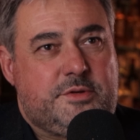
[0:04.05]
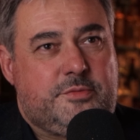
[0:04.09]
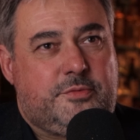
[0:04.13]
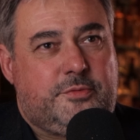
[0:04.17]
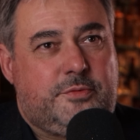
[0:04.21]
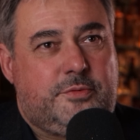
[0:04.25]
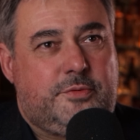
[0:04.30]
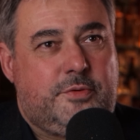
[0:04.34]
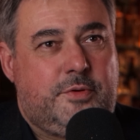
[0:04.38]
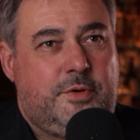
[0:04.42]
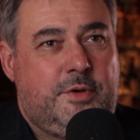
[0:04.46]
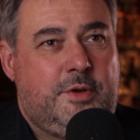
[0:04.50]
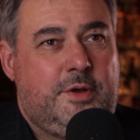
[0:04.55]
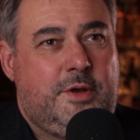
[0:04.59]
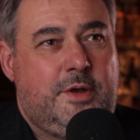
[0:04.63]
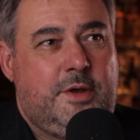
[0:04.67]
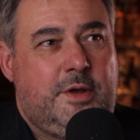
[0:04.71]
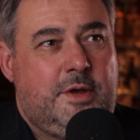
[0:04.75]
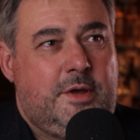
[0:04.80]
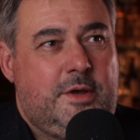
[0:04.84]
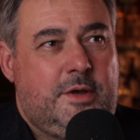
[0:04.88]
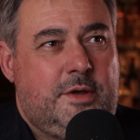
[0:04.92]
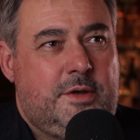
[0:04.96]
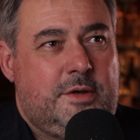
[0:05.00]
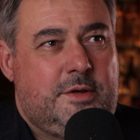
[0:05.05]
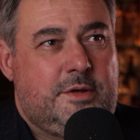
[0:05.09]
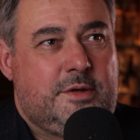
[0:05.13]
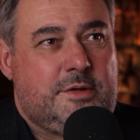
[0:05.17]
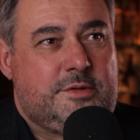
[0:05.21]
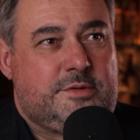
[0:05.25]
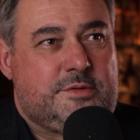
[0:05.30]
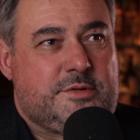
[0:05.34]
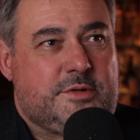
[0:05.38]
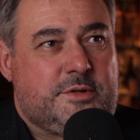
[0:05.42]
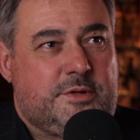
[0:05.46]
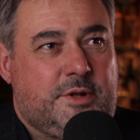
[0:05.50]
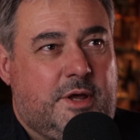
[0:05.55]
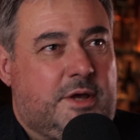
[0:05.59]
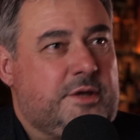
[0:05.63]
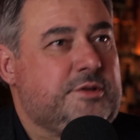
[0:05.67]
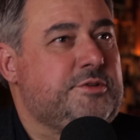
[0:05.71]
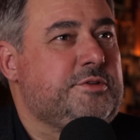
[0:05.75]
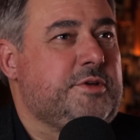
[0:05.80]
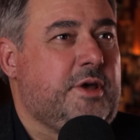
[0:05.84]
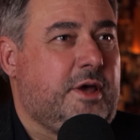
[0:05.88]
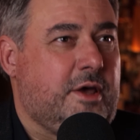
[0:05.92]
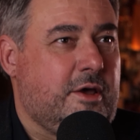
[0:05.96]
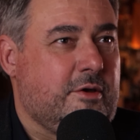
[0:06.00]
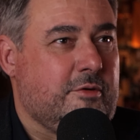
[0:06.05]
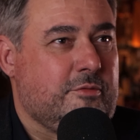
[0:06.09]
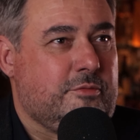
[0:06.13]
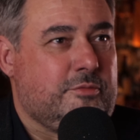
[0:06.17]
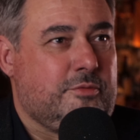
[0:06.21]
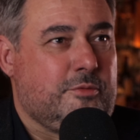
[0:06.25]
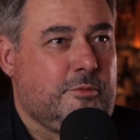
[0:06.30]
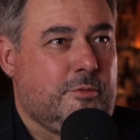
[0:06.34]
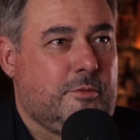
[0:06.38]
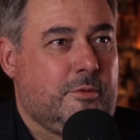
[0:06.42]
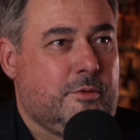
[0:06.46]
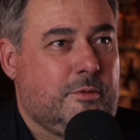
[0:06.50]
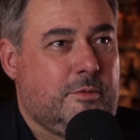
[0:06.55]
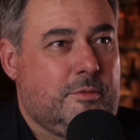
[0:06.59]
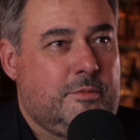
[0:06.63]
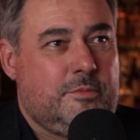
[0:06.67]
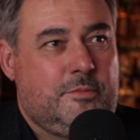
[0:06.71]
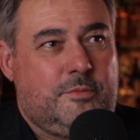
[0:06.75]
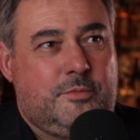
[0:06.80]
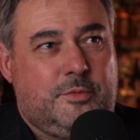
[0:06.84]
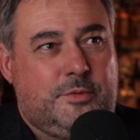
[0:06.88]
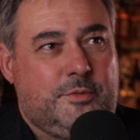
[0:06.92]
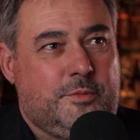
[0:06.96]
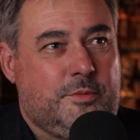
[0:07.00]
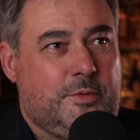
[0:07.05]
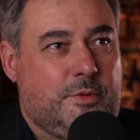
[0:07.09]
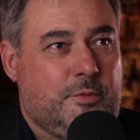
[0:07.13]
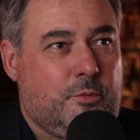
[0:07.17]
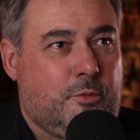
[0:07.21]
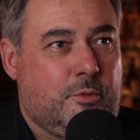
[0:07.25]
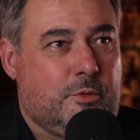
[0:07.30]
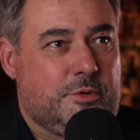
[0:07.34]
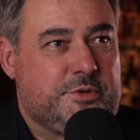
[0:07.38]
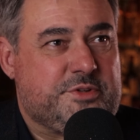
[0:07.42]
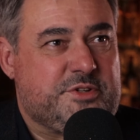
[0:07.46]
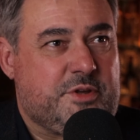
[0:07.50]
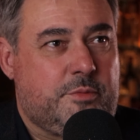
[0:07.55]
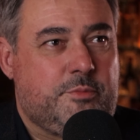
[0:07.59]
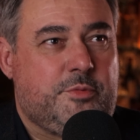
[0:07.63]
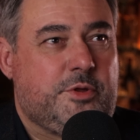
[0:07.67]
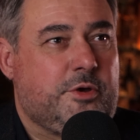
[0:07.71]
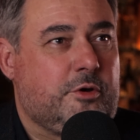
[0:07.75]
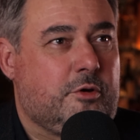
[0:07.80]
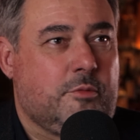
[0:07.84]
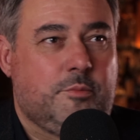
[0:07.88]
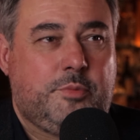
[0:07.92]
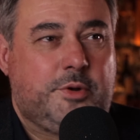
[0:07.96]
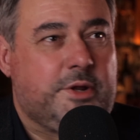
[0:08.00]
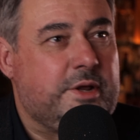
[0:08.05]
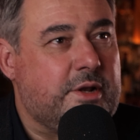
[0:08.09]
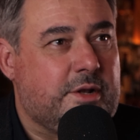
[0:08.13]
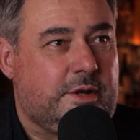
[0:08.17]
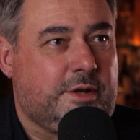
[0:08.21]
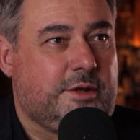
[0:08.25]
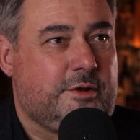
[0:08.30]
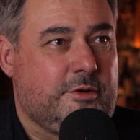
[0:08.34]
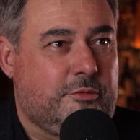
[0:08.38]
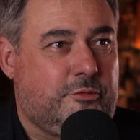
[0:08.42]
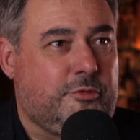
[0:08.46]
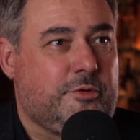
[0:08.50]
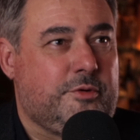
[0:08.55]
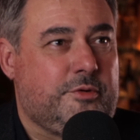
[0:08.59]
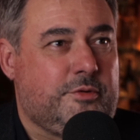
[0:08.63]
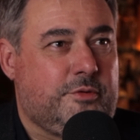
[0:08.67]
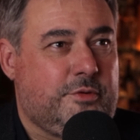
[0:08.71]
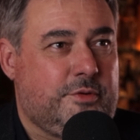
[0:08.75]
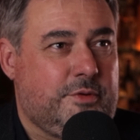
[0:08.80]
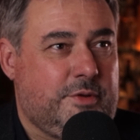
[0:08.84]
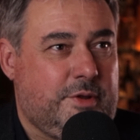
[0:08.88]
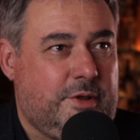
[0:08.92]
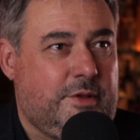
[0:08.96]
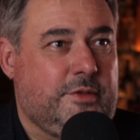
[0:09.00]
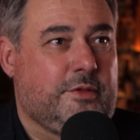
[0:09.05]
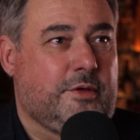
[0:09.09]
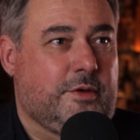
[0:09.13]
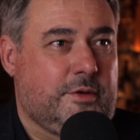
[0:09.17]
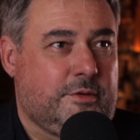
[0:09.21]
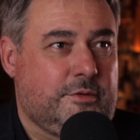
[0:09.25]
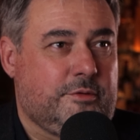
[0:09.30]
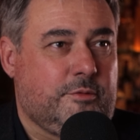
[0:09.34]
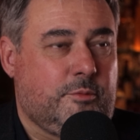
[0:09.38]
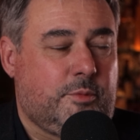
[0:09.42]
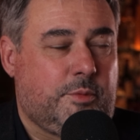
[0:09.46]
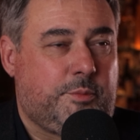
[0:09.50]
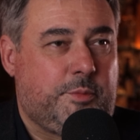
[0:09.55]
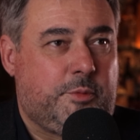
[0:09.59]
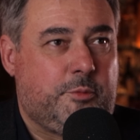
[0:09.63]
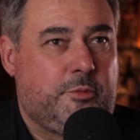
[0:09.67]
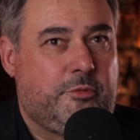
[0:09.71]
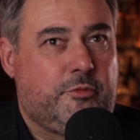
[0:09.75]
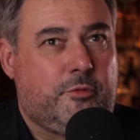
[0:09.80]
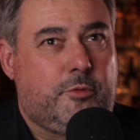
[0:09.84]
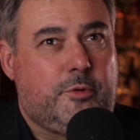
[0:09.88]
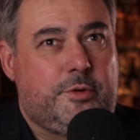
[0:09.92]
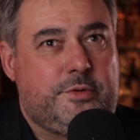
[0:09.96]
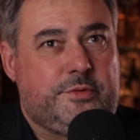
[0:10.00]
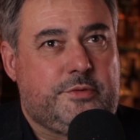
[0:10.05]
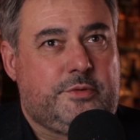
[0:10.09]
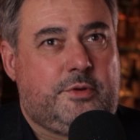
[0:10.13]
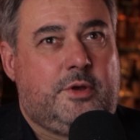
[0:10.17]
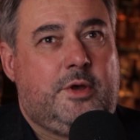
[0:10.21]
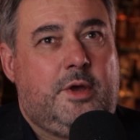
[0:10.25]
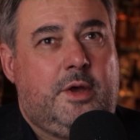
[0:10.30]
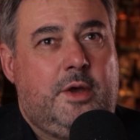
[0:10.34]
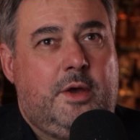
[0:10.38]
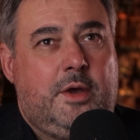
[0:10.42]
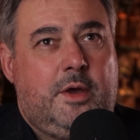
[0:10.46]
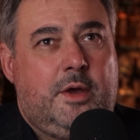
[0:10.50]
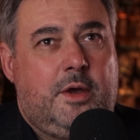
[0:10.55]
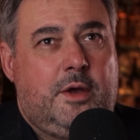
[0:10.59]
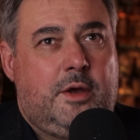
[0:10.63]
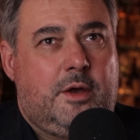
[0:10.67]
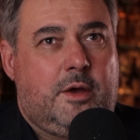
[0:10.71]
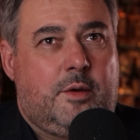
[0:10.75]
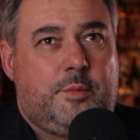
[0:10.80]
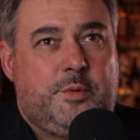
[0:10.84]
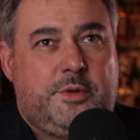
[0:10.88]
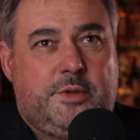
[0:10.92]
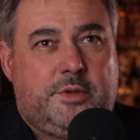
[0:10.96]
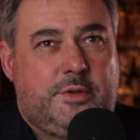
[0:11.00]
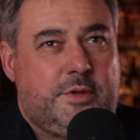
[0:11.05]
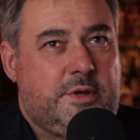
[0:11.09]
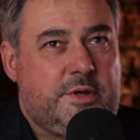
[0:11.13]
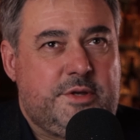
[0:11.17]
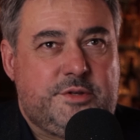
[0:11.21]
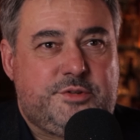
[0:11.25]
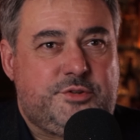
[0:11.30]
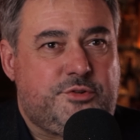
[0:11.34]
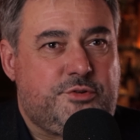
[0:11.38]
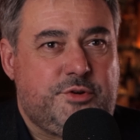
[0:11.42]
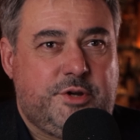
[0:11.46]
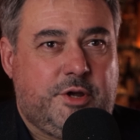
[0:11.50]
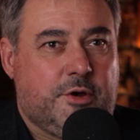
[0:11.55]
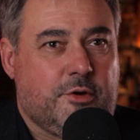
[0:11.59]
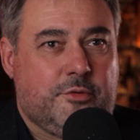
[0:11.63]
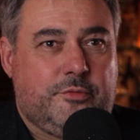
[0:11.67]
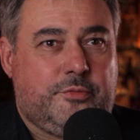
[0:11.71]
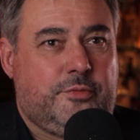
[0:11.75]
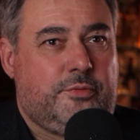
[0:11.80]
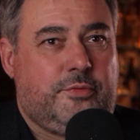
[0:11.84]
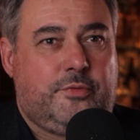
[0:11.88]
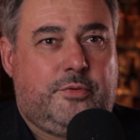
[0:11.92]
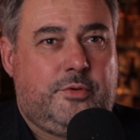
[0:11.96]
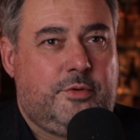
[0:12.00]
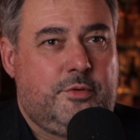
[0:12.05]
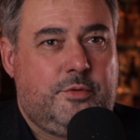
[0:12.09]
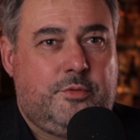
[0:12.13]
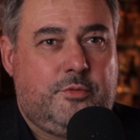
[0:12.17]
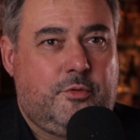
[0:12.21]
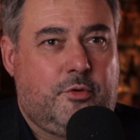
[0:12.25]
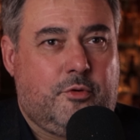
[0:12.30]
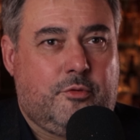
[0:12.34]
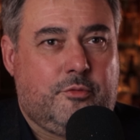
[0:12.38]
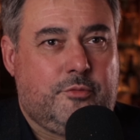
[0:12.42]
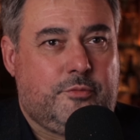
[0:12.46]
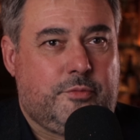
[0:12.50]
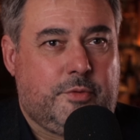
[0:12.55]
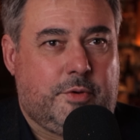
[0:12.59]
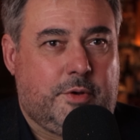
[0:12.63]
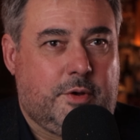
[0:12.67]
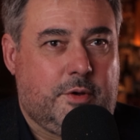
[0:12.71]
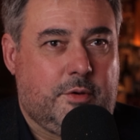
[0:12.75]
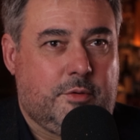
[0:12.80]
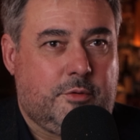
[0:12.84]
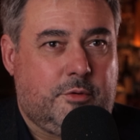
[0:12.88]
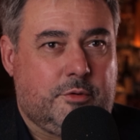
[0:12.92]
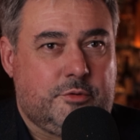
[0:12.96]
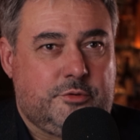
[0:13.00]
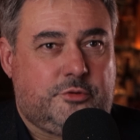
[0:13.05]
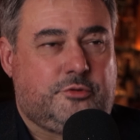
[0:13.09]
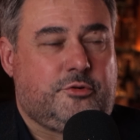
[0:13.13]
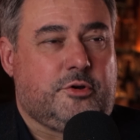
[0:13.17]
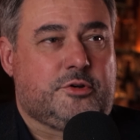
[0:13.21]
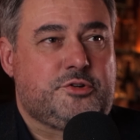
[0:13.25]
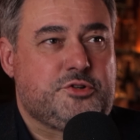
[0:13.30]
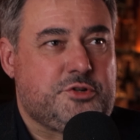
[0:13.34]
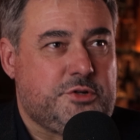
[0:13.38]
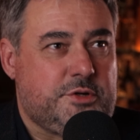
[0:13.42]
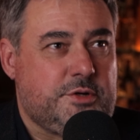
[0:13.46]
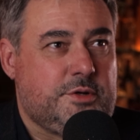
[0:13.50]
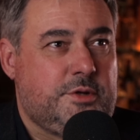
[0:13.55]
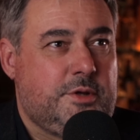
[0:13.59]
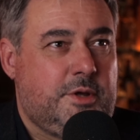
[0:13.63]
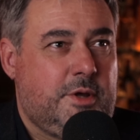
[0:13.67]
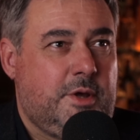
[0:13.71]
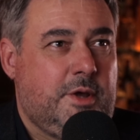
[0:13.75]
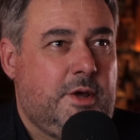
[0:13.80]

if it's a nice to have yeah. or or it's something completely different yeah. either. So, yeah. I mean, we've always, I mean, in the history of of uh, construction,